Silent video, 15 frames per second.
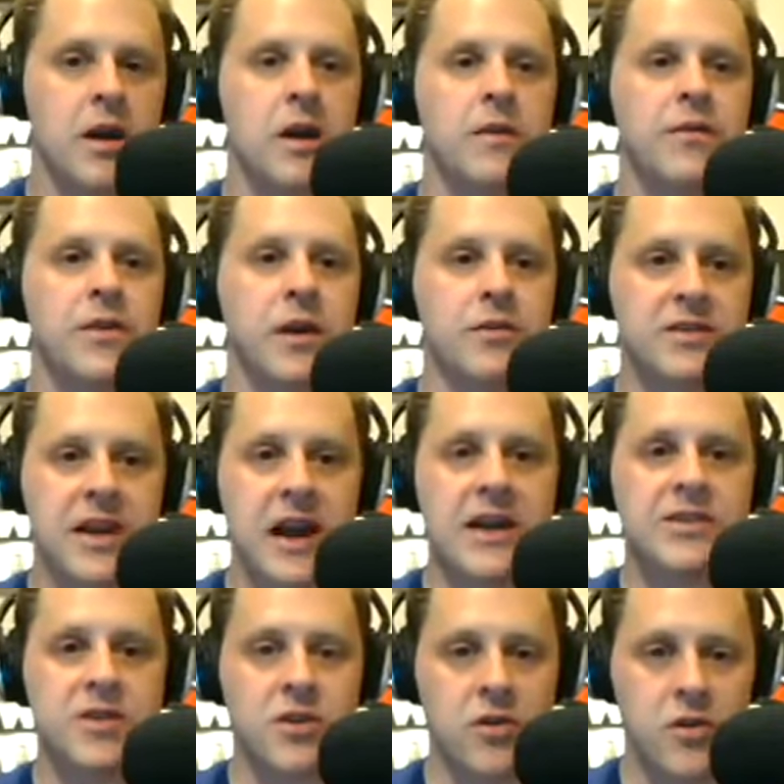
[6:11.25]
Those guys
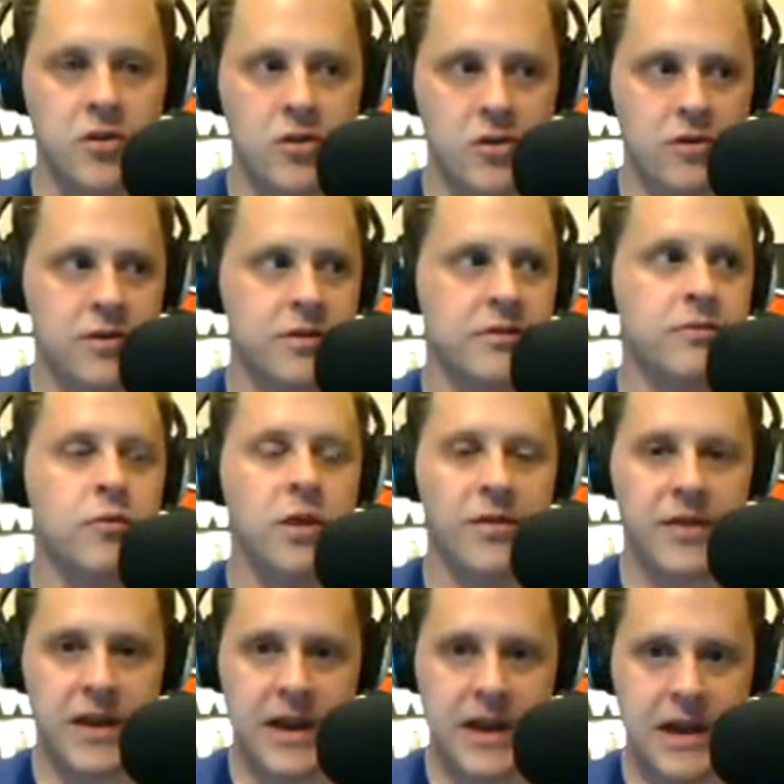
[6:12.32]
earned what
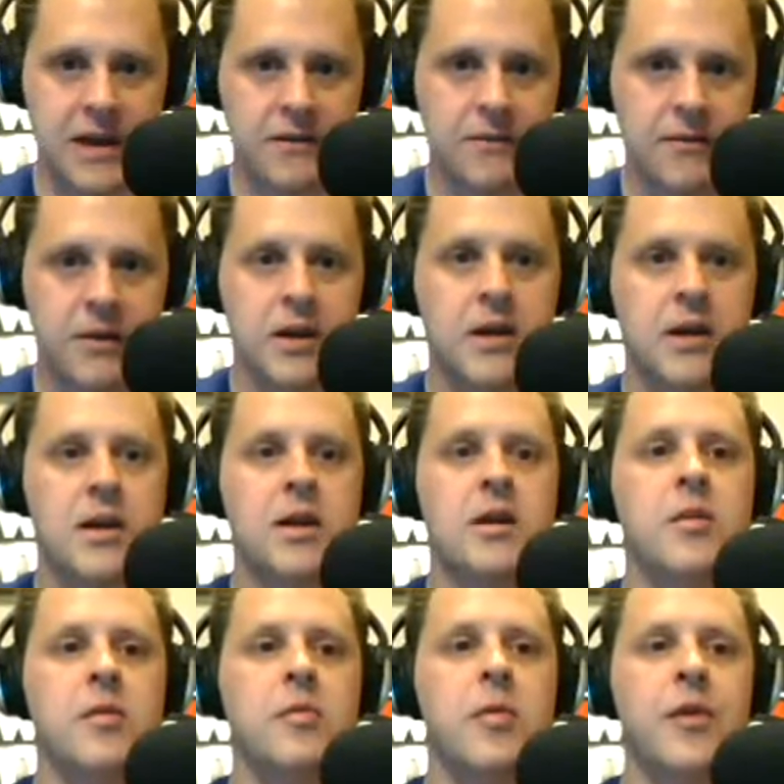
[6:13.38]
they have,
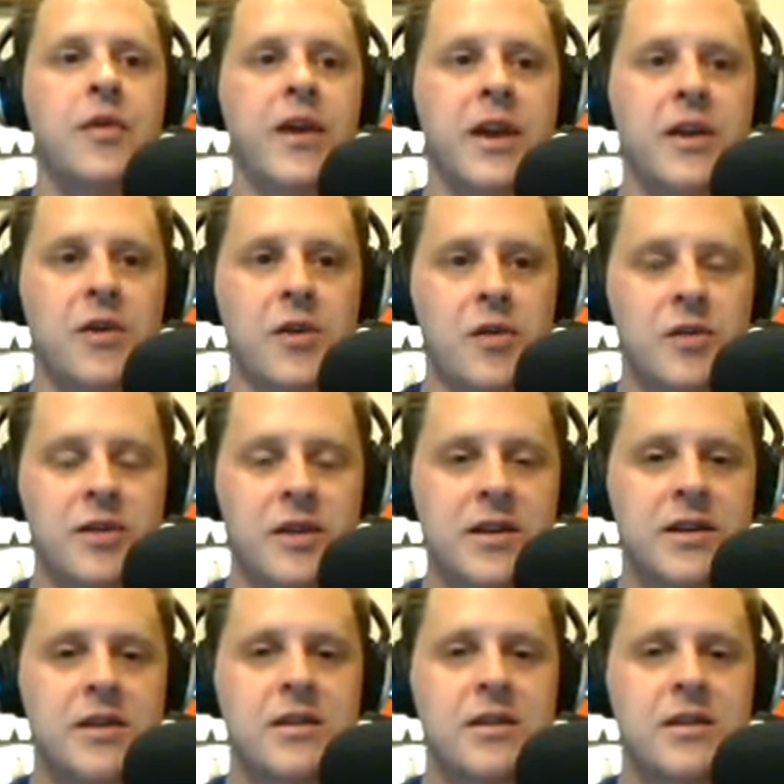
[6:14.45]
but they earned it